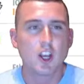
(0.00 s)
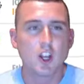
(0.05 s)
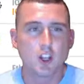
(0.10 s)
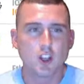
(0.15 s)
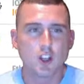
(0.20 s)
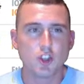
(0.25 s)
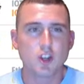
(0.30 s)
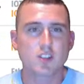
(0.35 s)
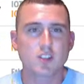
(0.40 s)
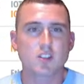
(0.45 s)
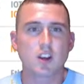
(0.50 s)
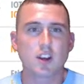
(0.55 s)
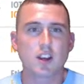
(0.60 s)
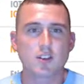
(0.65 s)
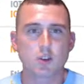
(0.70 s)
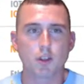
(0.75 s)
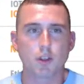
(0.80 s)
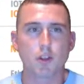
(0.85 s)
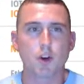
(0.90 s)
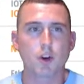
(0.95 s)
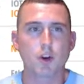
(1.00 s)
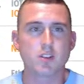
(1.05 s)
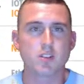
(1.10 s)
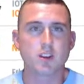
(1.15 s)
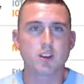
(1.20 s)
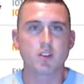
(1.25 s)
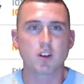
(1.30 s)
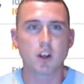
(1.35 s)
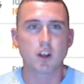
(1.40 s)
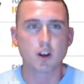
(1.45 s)
just under
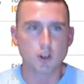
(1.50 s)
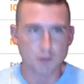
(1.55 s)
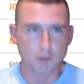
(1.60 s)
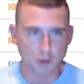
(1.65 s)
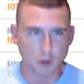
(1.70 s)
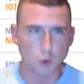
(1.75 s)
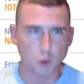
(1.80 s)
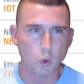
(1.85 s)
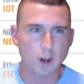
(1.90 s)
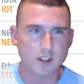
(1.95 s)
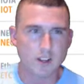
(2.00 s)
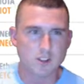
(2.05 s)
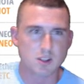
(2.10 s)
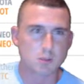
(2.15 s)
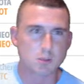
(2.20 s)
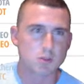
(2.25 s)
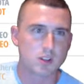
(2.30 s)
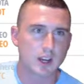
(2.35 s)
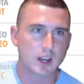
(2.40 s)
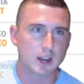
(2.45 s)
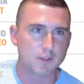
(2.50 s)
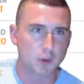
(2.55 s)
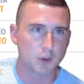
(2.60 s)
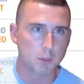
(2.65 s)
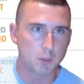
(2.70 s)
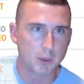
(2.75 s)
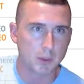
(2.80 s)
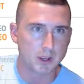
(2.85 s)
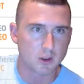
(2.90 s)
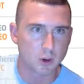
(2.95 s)
3,700 for quite some time for
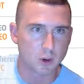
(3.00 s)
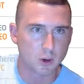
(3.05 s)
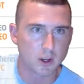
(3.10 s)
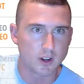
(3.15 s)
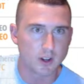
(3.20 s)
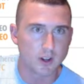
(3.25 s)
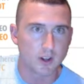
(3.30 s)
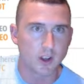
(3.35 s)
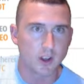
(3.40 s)
Bitcoin.